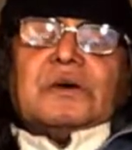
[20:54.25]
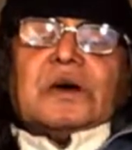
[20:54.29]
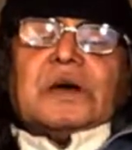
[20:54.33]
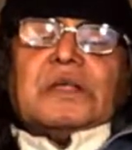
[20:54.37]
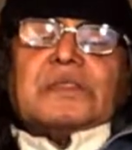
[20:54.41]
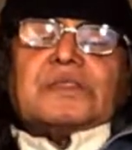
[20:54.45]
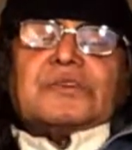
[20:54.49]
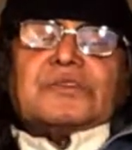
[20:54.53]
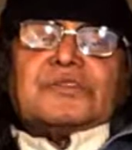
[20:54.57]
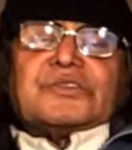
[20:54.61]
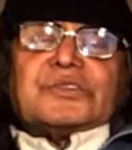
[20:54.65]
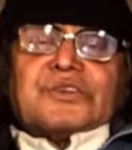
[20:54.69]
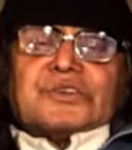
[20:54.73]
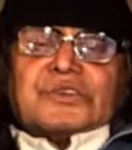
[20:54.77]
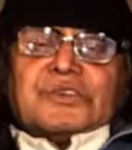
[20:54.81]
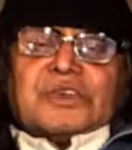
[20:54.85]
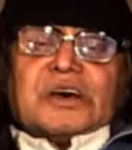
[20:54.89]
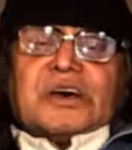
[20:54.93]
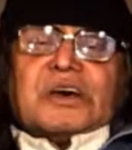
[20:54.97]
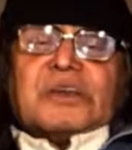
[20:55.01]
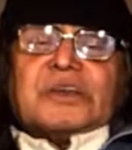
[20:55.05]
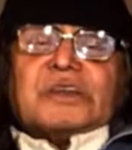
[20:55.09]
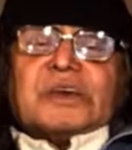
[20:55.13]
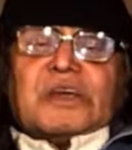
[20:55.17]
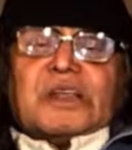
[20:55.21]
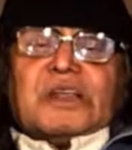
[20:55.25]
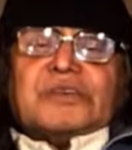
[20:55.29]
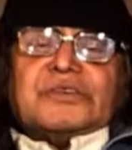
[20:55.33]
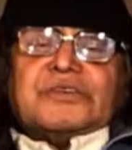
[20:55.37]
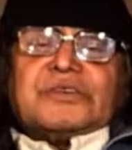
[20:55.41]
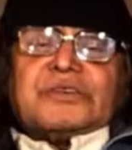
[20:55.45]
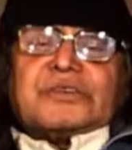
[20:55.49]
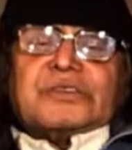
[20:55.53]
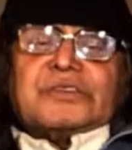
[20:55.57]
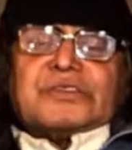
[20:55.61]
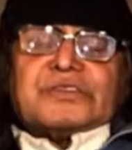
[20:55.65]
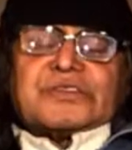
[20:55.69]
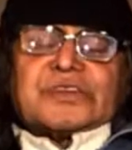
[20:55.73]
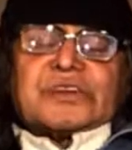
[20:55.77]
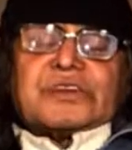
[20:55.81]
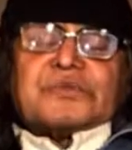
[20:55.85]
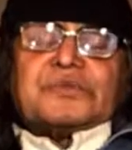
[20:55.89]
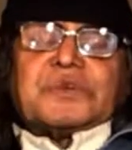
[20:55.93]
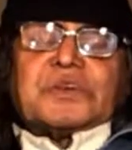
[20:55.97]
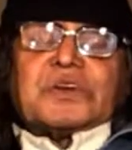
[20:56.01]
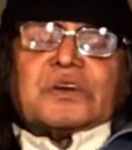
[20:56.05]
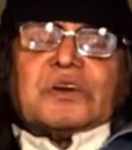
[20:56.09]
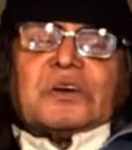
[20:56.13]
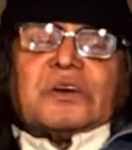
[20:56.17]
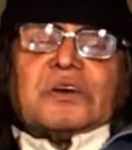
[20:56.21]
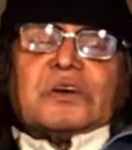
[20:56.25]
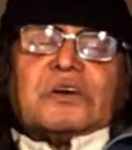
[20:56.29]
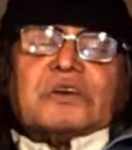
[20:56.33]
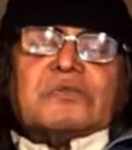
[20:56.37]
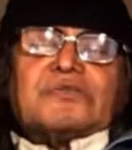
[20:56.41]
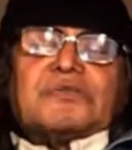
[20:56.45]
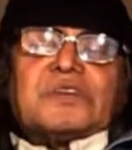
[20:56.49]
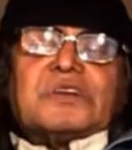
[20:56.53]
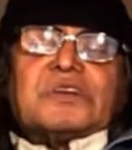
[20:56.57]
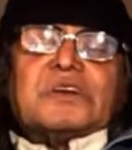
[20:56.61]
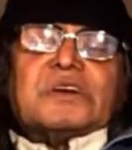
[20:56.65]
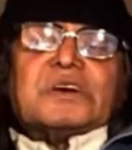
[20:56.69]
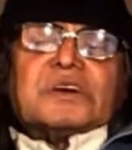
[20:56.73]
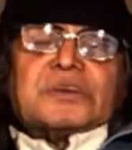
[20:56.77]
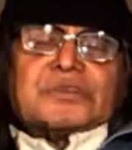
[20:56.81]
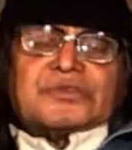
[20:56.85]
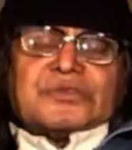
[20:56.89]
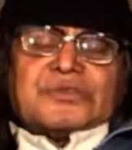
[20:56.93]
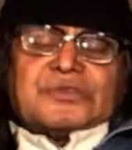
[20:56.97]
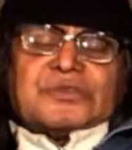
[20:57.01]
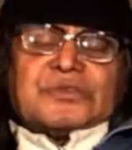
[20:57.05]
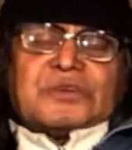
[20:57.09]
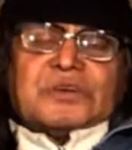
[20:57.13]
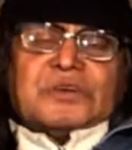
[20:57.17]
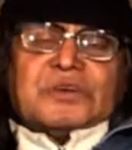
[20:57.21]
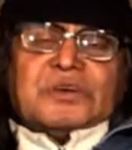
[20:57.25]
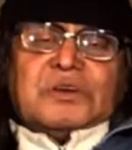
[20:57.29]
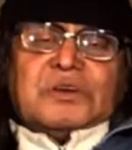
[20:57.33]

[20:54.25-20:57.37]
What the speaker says: And this is the reality. This has been going on for years,